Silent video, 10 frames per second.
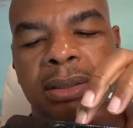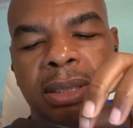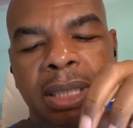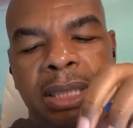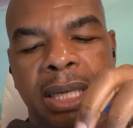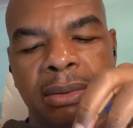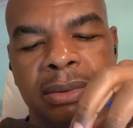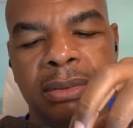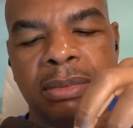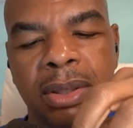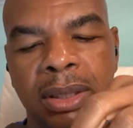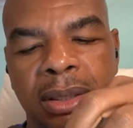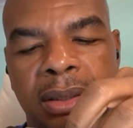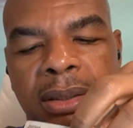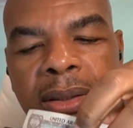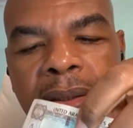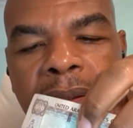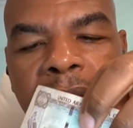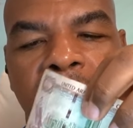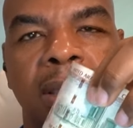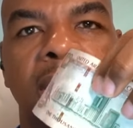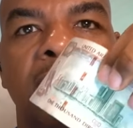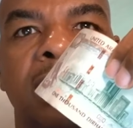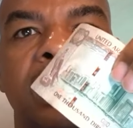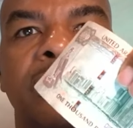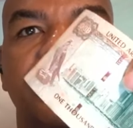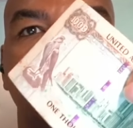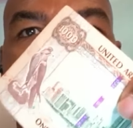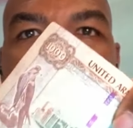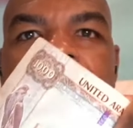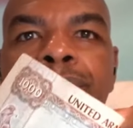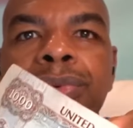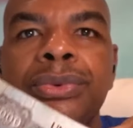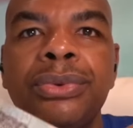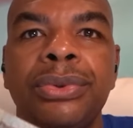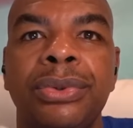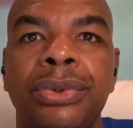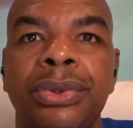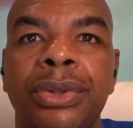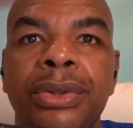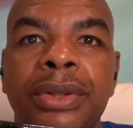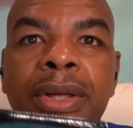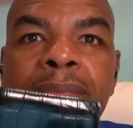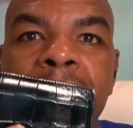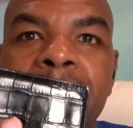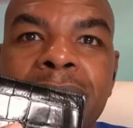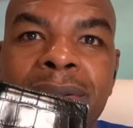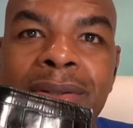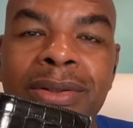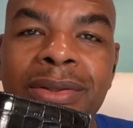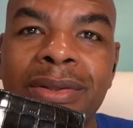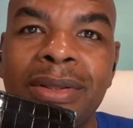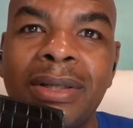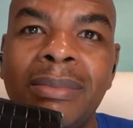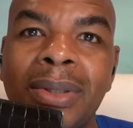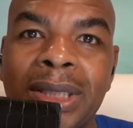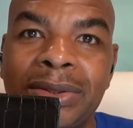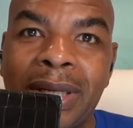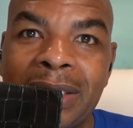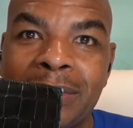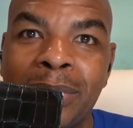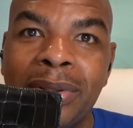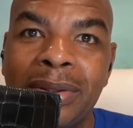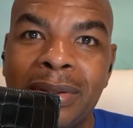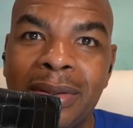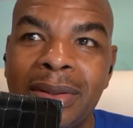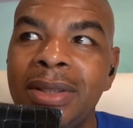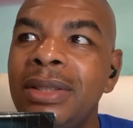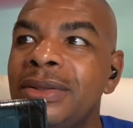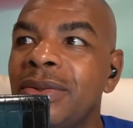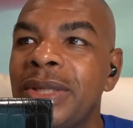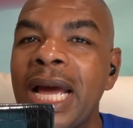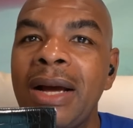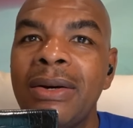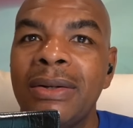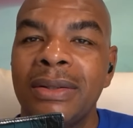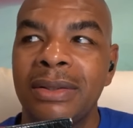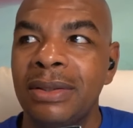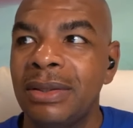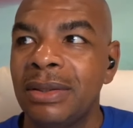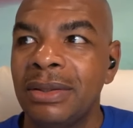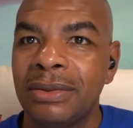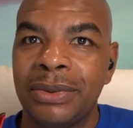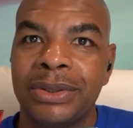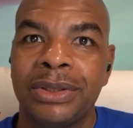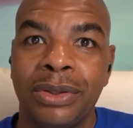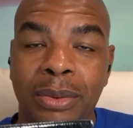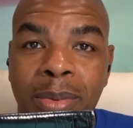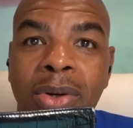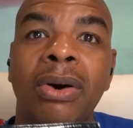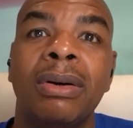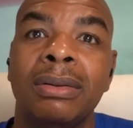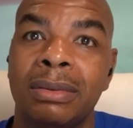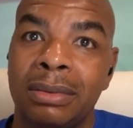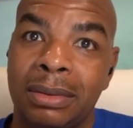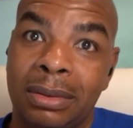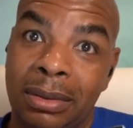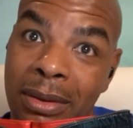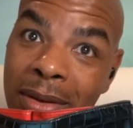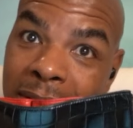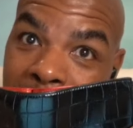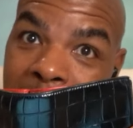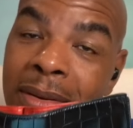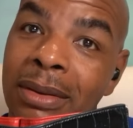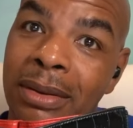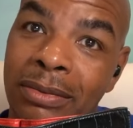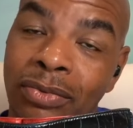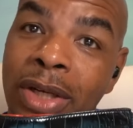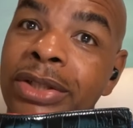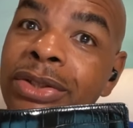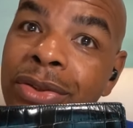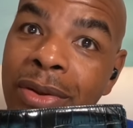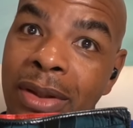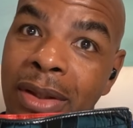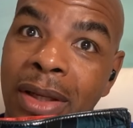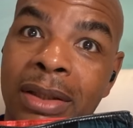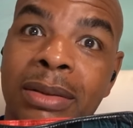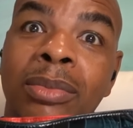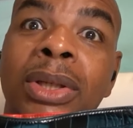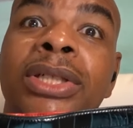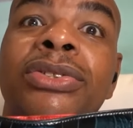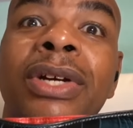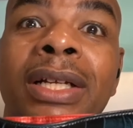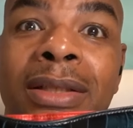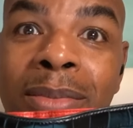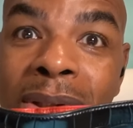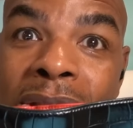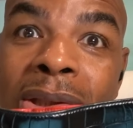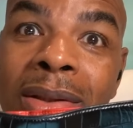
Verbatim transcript: take out some money and give it to you, that makes this a money transmitter. So now, Christian Louboutin needs to register as a money transmitter.